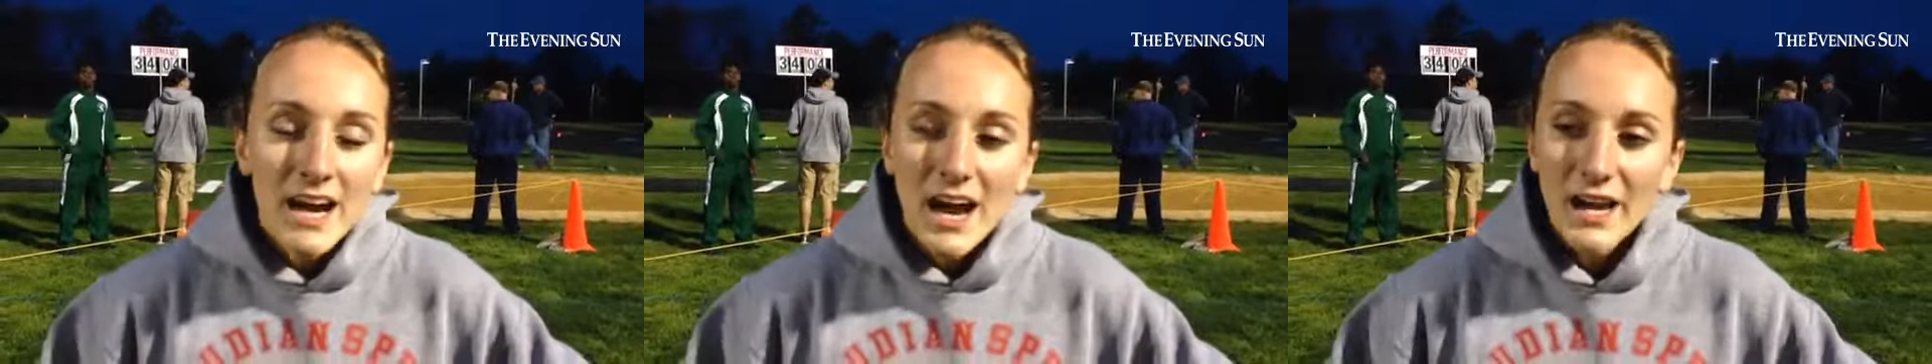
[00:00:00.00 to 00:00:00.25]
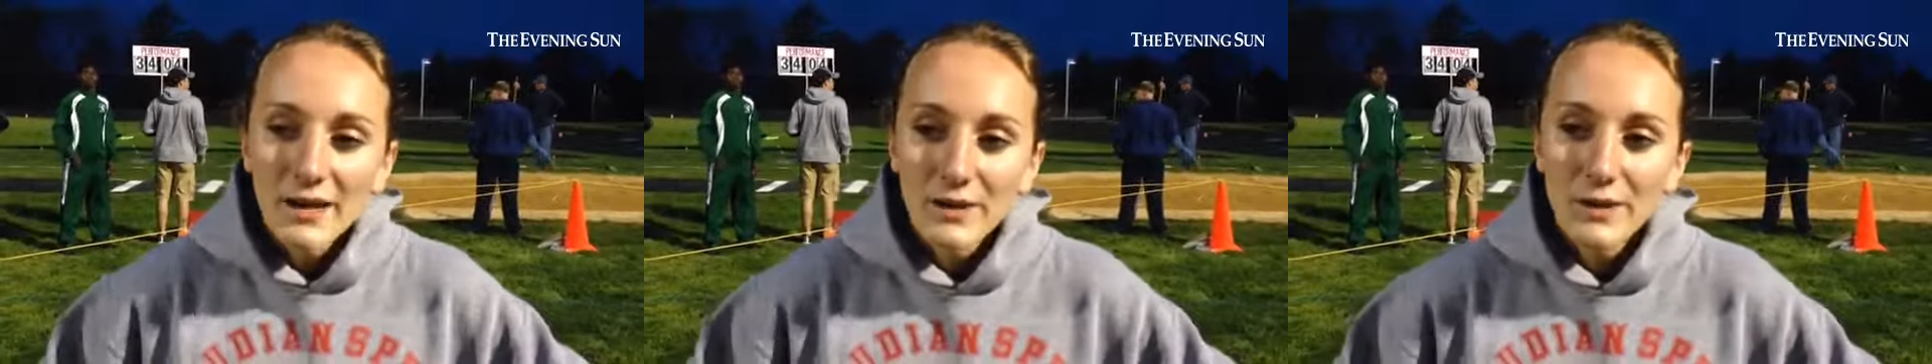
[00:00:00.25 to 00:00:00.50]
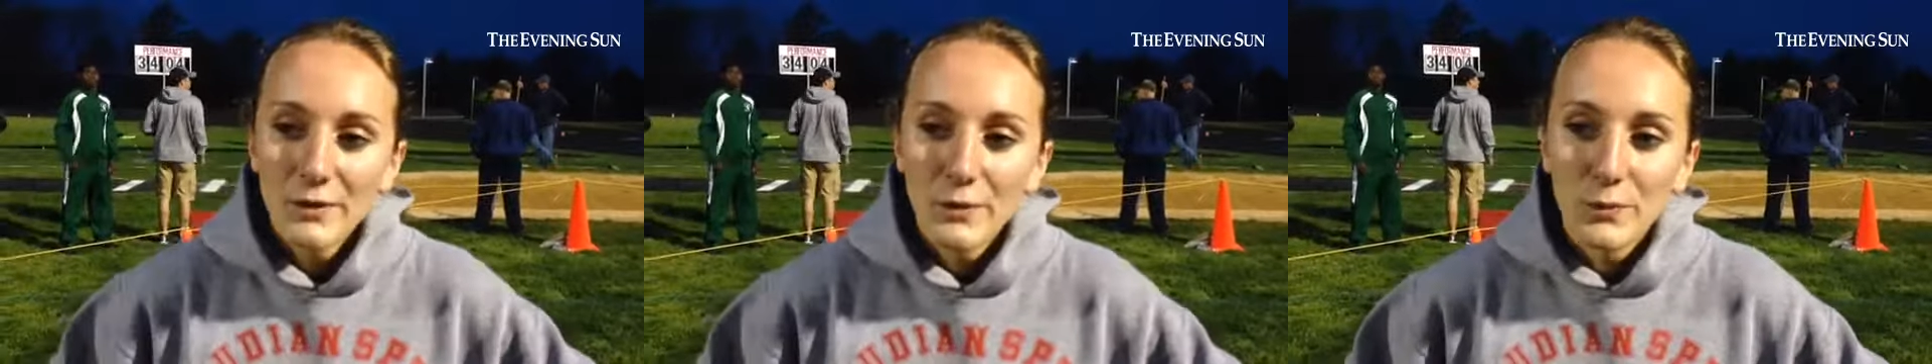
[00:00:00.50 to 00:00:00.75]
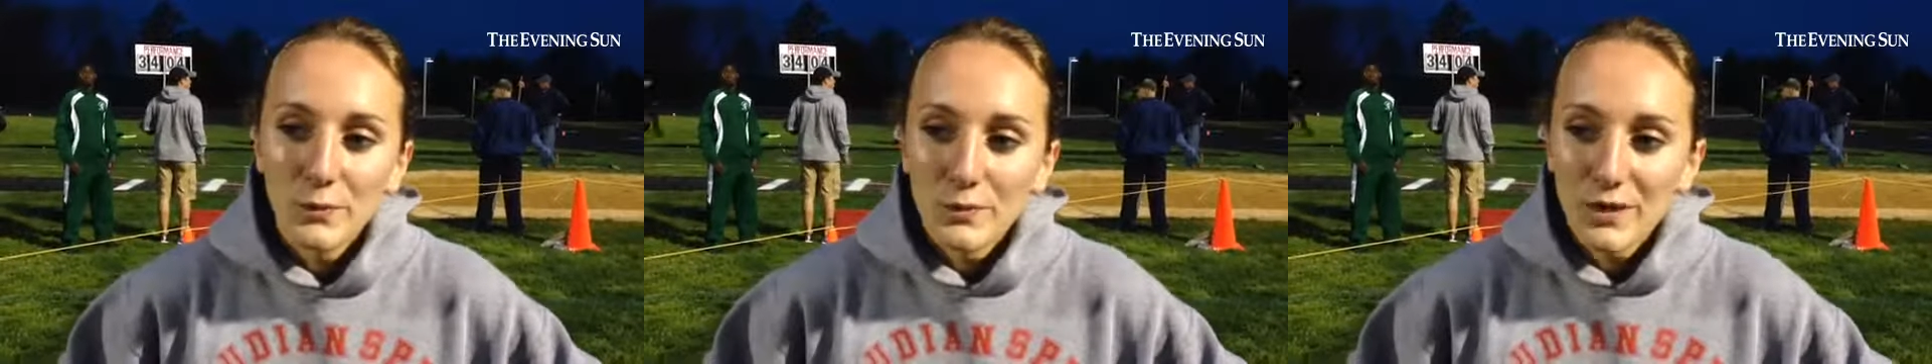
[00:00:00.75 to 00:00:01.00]
I
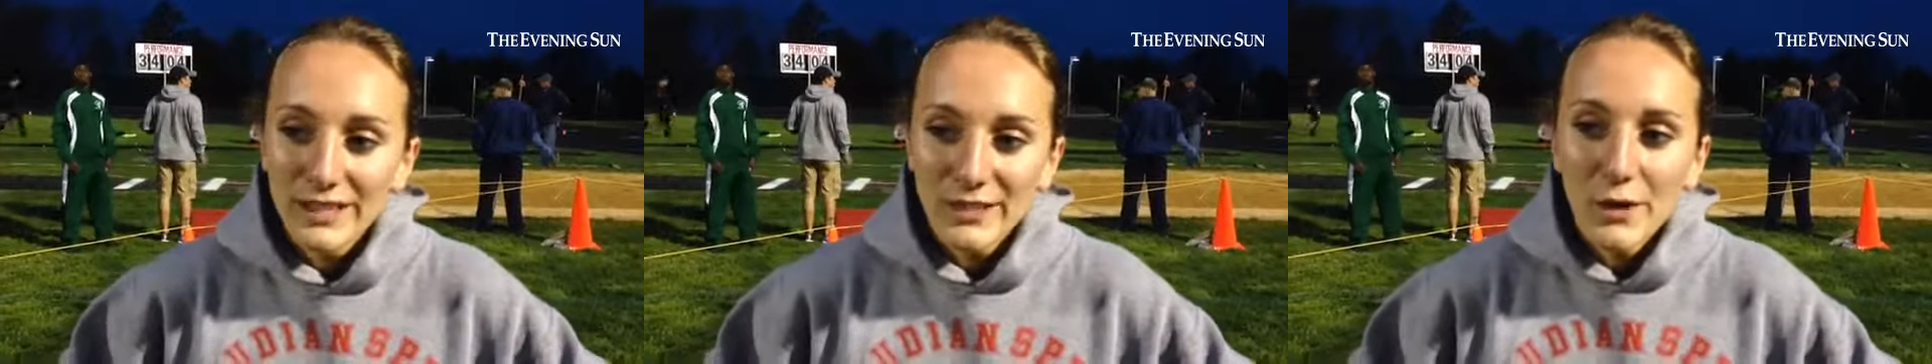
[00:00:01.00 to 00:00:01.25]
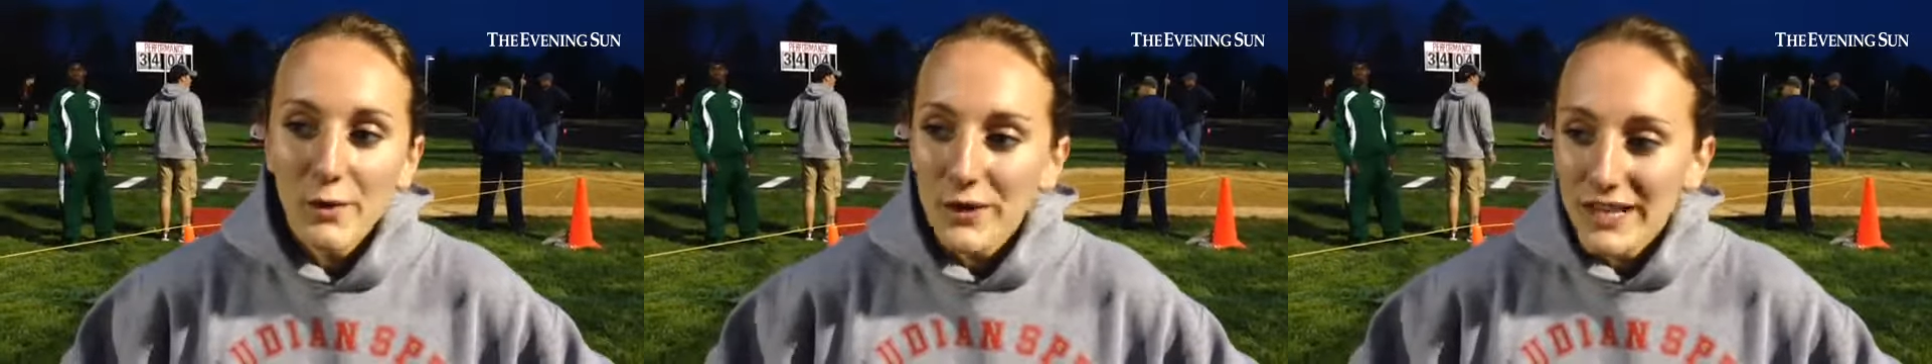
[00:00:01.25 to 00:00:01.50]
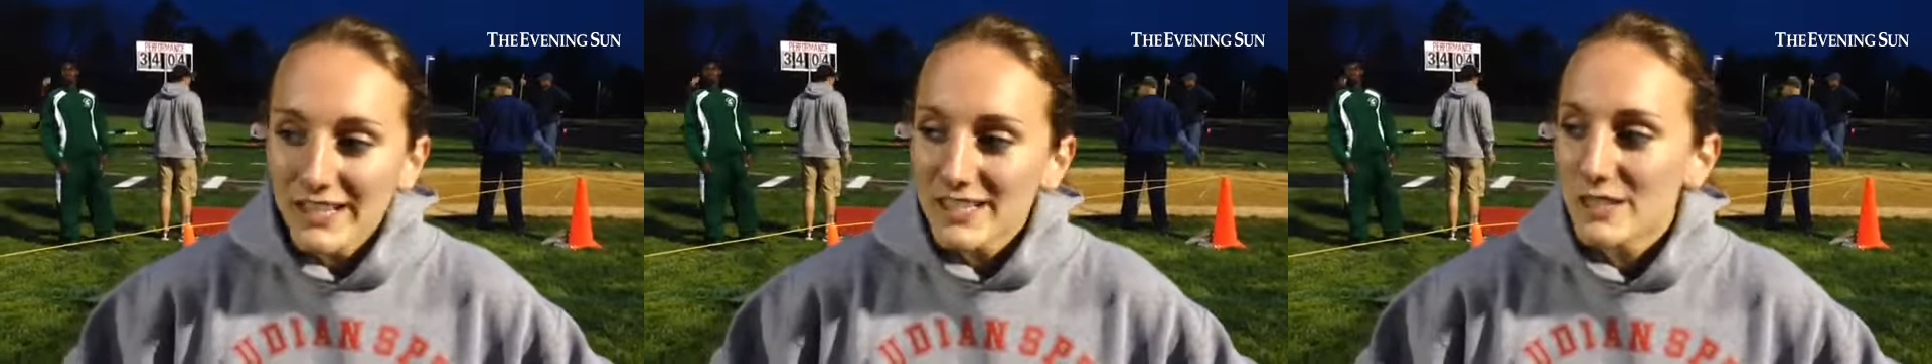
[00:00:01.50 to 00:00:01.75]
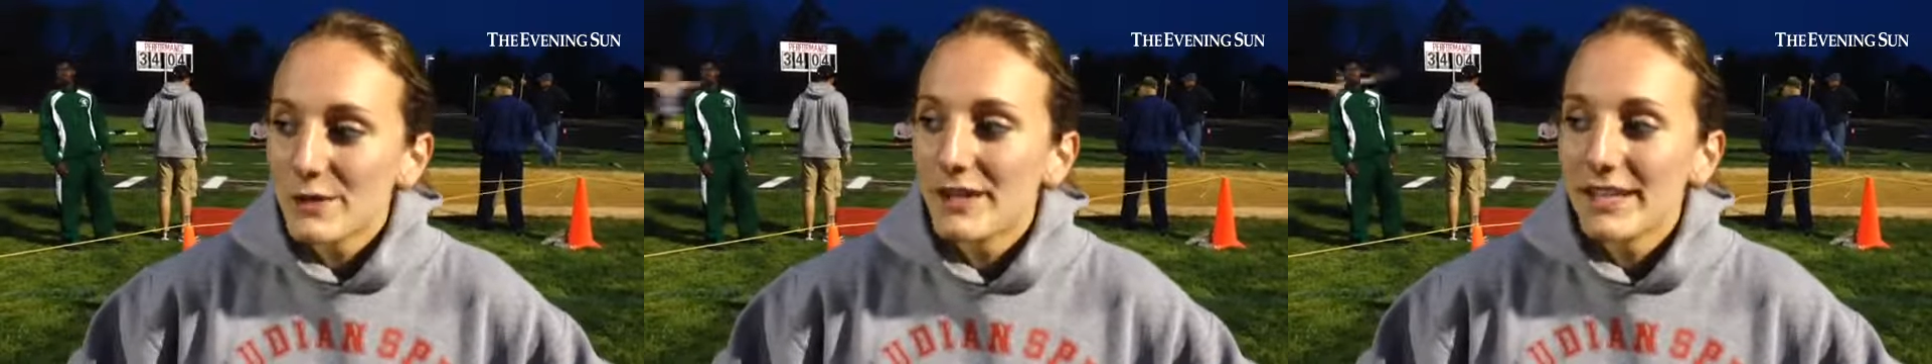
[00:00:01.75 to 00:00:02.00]
like go, went
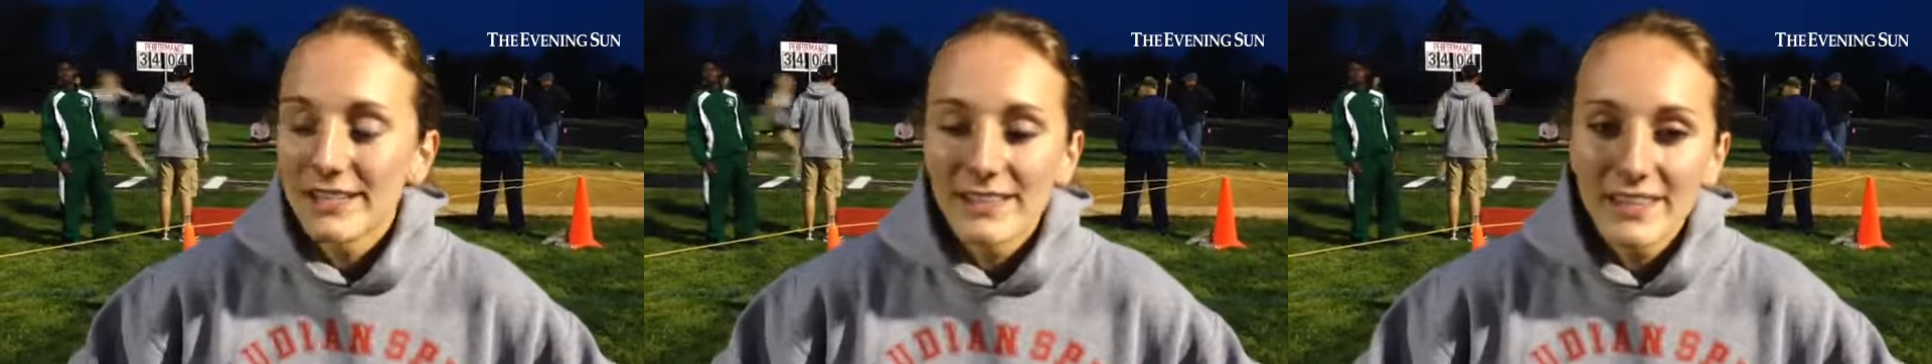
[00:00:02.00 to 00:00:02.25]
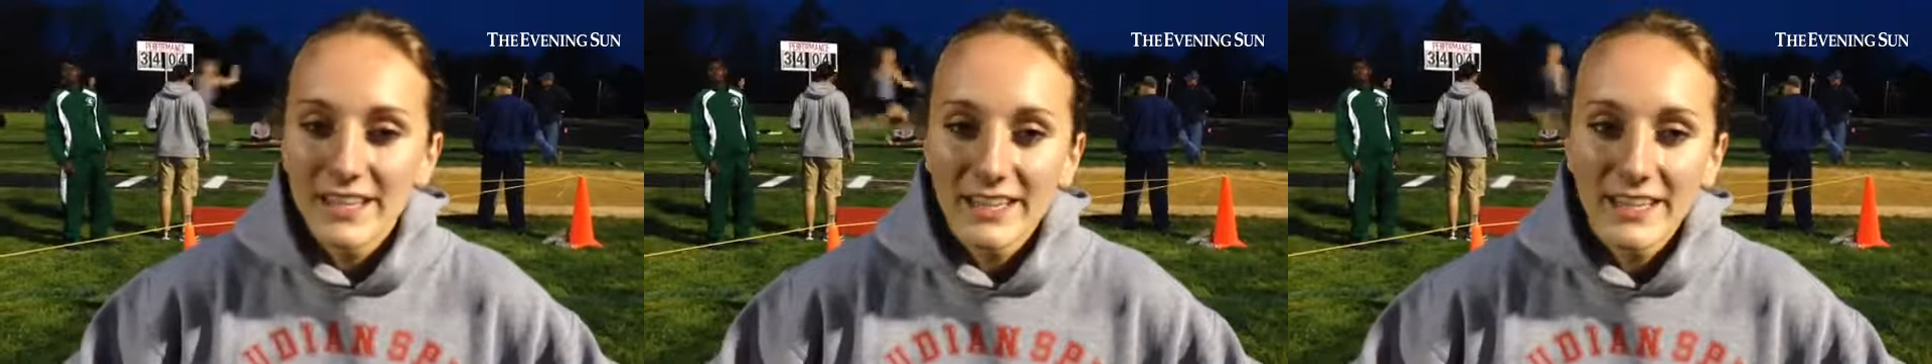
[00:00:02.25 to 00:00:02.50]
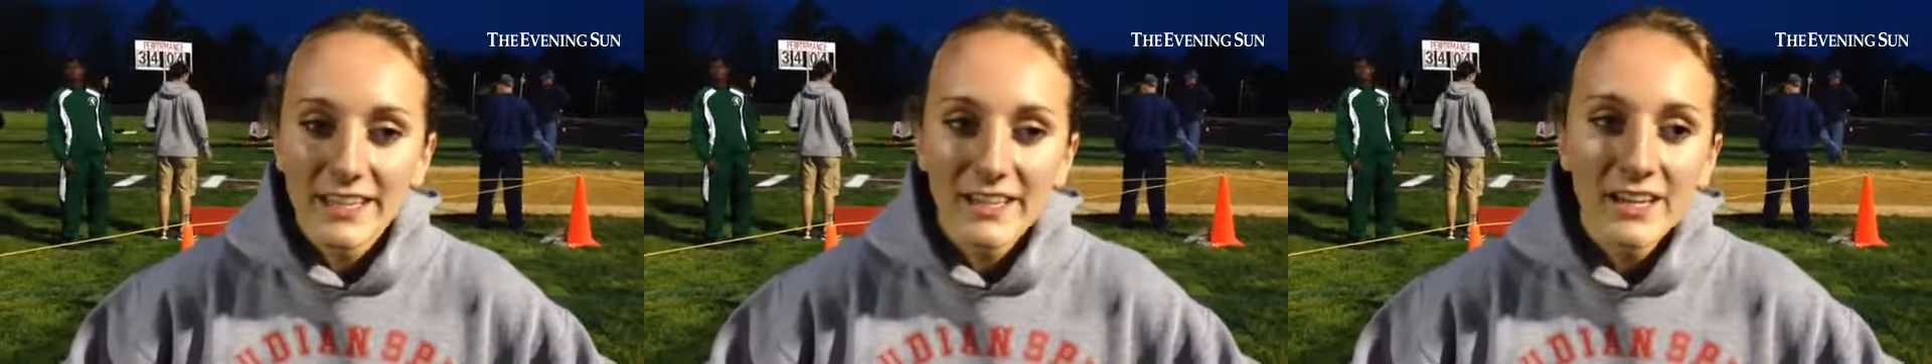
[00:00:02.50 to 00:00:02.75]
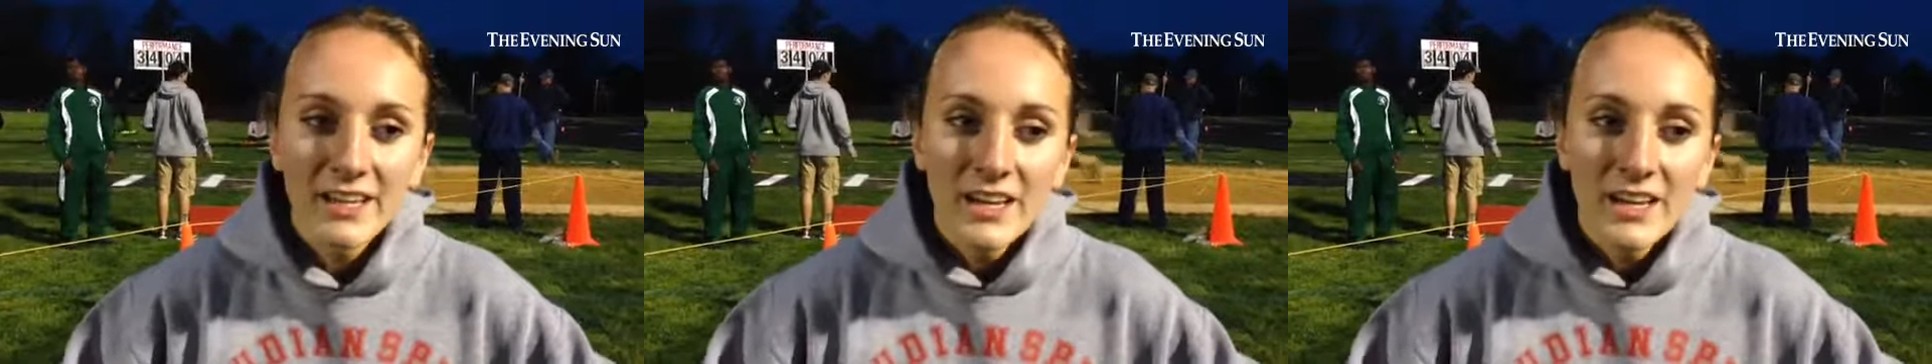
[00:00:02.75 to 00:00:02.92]
into it thinking,